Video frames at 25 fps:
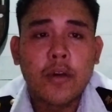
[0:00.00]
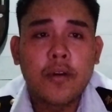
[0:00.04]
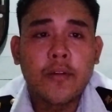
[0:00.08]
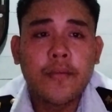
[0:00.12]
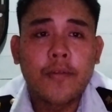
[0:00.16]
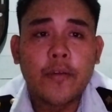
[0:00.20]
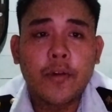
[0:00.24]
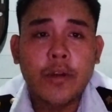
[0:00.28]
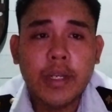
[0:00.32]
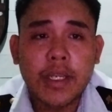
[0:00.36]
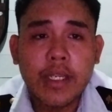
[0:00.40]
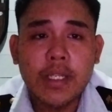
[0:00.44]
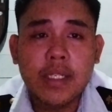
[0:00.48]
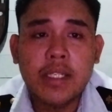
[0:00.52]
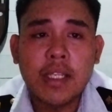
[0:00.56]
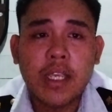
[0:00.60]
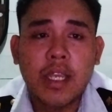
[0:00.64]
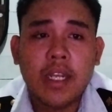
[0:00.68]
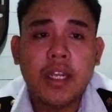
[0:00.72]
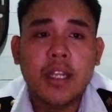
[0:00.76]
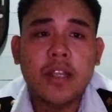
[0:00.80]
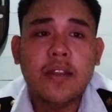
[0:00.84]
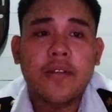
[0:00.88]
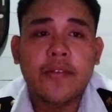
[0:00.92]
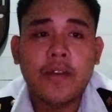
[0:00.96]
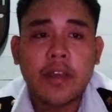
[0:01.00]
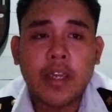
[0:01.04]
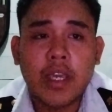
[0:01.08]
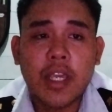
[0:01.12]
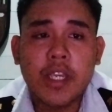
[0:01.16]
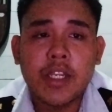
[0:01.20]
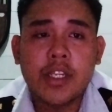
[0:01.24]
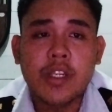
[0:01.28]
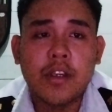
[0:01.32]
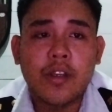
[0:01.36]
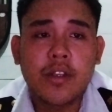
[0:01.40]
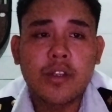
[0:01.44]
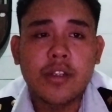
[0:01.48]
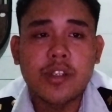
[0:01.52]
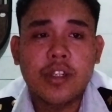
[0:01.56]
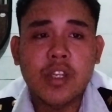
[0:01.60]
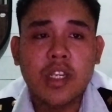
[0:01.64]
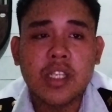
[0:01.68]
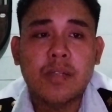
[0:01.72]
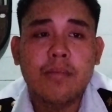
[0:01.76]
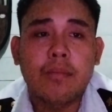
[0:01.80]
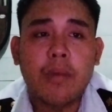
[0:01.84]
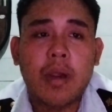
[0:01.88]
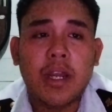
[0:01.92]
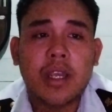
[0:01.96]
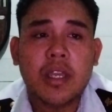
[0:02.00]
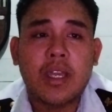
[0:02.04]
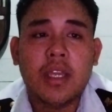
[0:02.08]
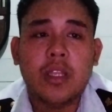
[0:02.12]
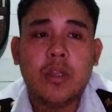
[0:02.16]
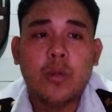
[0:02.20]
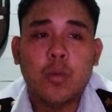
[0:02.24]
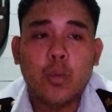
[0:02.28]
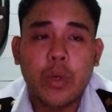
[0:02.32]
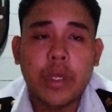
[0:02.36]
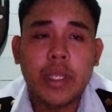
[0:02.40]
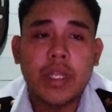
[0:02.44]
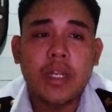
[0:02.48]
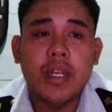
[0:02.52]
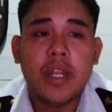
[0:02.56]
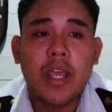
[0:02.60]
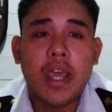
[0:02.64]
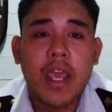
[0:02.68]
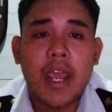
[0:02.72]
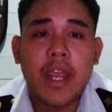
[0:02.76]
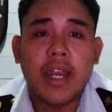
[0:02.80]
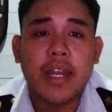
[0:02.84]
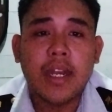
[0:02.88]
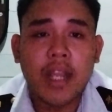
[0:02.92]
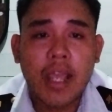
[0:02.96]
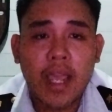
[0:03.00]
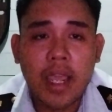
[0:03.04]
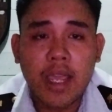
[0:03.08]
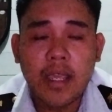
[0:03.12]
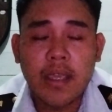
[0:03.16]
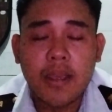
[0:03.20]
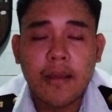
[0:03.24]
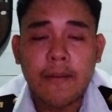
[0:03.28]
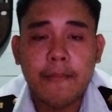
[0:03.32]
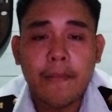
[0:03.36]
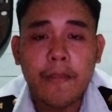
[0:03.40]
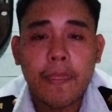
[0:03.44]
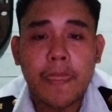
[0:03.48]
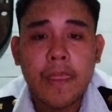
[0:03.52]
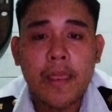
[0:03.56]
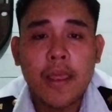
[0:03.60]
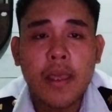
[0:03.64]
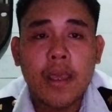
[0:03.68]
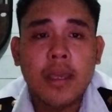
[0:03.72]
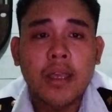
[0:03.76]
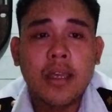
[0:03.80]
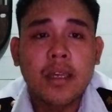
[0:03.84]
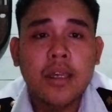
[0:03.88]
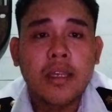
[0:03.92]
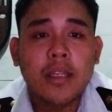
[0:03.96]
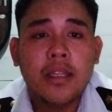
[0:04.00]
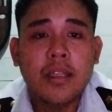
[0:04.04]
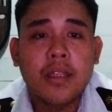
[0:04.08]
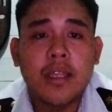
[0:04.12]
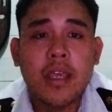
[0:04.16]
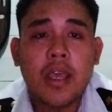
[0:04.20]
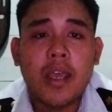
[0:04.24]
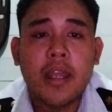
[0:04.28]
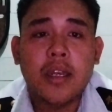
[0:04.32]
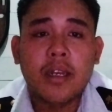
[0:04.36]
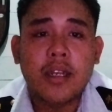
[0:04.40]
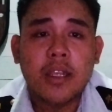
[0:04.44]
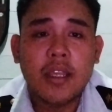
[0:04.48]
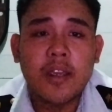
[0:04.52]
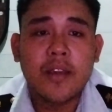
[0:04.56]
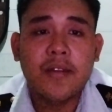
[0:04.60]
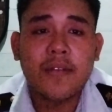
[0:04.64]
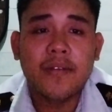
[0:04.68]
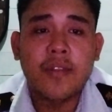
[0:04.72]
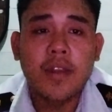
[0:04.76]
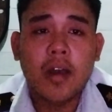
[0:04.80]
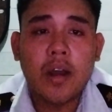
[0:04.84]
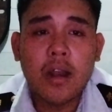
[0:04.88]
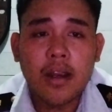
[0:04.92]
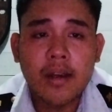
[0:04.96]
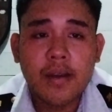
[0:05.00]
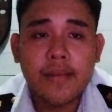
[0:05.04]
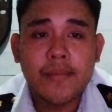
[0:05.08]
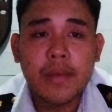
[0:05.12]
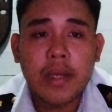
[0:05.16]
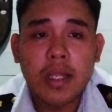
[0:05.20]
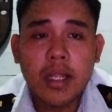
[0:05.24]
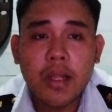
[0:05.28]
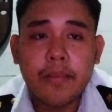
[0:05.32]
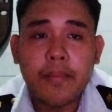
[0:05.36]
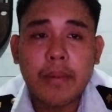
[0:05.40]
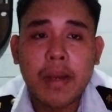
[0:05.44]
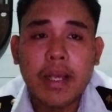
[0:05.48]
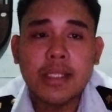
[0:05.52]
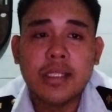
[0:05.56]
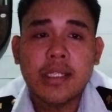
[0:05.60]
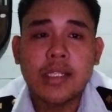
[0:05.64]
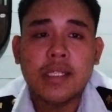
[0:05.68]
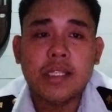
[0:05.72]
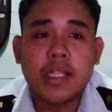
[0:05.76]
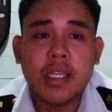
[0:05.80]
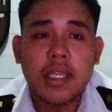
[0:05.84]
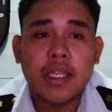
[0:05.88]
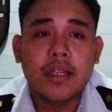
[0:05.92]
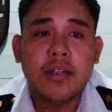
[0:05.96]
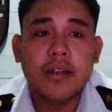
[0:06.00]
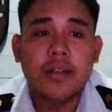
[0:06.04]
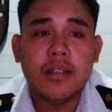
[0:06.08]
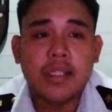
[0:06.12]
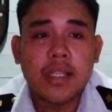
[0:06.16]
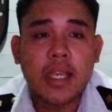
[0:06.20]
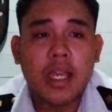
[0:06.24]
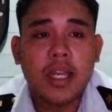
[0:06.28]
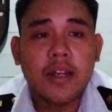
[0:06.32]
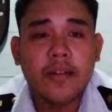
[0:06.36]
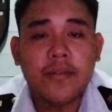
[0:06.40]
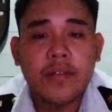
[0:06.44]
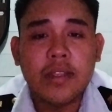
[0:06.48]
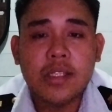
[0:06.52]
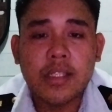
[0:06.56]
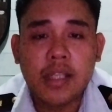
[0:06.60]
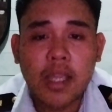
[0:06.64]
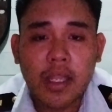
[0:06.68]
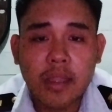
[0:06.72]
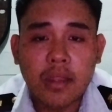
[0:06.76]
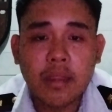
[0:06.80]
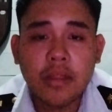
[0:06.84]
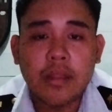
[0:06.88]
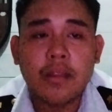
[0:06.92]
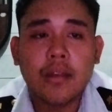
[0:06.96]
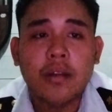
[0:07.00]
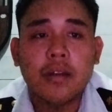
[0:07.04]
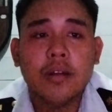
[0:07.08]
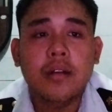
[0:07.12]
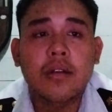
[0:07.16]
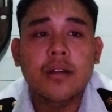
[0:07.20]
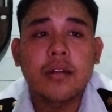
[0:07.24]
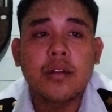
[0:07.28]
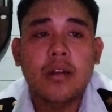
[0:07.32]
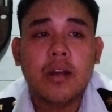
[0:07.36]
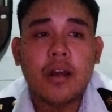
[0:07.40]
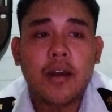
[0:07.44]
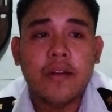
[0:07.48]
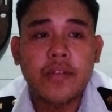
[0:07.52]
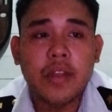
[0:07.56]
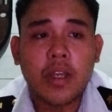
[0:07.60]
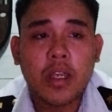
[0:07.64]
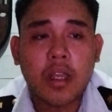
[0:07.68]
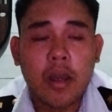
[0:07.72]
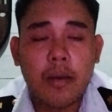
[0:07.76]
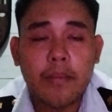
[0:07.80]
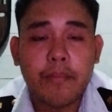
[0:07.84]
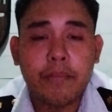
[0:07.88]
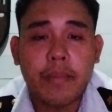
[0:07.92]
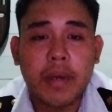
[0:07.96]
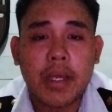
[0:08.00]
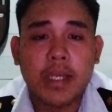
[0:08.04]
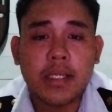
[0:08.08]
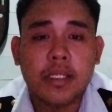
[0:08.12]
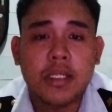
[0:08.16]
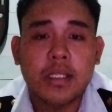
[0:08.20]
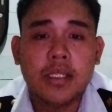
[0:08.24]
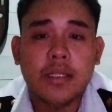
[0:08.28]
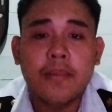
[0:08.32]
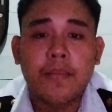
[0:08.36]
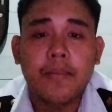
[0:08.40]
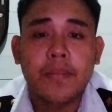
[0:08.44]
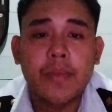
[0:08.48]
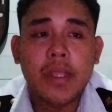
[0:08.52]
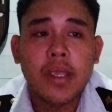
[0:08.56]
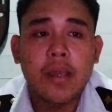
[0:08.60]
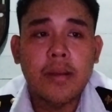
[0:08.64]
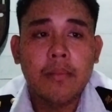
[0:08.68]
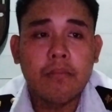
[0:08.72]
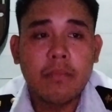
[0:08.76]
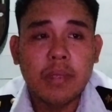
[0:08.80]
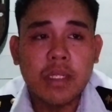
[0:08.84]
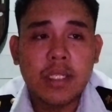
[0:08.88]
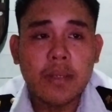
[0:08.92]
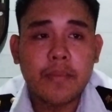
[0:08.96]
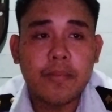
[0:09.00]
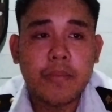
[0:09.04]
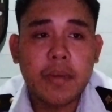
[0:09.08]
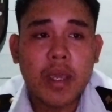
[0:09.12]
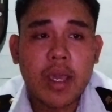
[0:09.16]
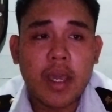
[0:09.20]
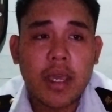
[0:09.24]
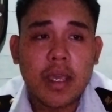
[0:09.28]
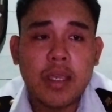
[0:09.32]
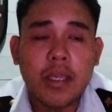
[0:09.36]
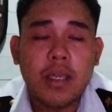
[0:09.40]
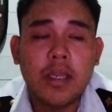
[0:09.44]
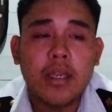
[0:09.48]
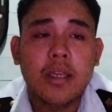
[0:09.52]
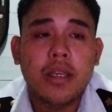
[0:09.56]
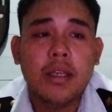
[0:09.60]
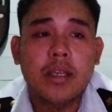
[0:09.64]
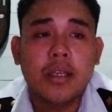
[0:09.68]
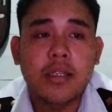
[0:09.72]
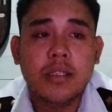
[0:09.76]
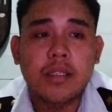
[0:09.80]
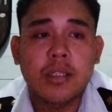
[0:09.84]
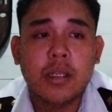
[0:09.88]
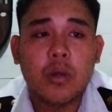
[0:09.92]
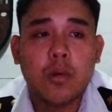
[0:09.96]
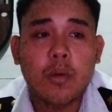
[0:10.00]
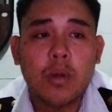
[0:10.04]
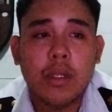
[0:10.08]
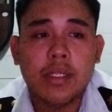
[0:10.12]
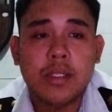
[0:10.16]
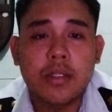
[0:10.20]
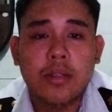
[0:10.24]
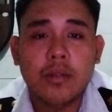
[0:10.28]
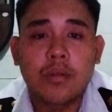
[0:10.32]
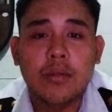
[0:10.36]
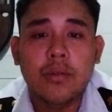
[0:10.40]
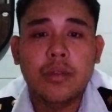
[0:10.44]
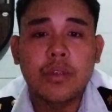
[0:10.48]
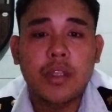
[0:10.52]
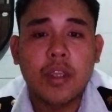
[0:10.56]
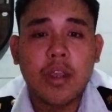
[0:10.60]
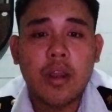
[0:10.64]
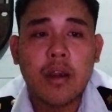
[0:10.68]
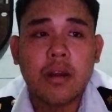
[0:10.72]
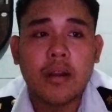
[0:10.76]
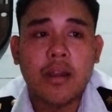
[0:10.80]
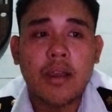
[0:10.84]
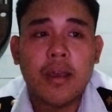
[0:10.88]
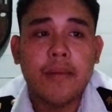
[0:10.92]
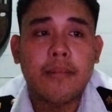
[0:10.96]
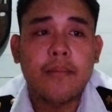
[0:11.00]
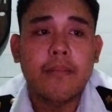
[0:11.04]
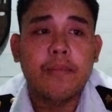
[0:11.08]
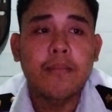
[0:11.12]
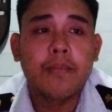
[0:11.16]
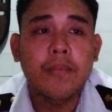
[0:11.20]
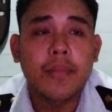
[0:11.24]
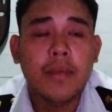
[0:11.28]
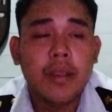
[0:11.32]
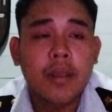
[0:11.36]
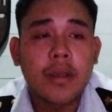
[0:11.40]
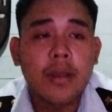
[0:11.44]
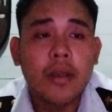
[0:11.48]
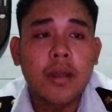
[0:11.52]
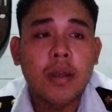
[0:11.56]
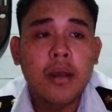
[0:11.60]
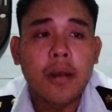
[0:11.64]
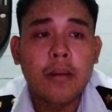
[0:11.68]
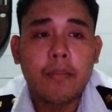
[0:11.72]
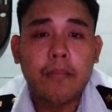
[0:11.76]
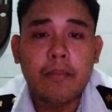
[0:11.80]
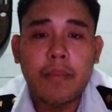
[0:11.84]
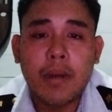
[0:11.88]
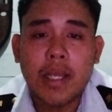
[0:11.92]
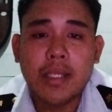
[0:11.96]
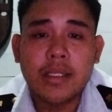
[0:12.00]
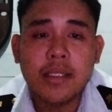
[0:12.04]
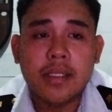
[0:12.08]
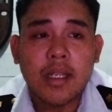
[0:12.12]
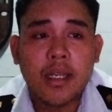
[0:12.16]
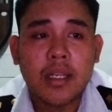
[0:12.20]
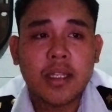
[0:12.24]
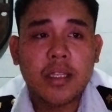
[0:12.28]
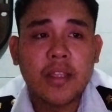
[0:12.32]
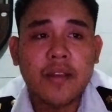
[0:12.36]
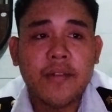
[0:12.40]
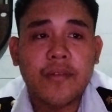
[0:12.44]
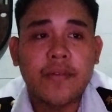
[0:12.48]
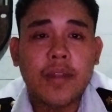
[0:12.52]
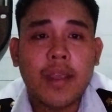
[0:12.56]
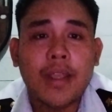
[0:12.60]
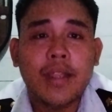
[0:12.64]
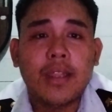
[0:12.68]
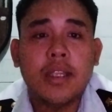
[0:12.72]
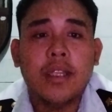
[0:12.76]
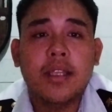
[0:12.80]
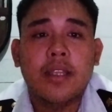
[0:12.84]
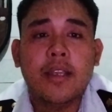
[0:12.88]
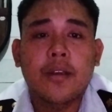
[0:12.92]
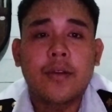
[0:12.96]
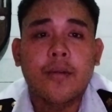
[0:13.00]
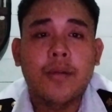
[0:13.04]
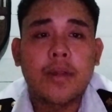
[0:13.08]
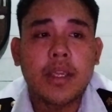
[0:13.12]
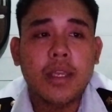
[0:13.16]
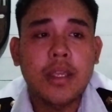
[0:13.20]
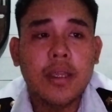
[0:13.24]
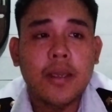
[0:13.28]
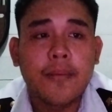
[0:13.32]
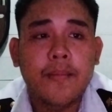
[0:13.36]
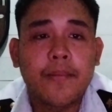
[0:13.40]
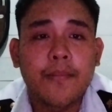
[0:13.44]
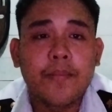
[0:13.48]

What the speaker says: For easy identification, just mark it with an A. Then, if the RML passes either side of the center of the compass, BCPA is equals to DRM plus negative 90 degree.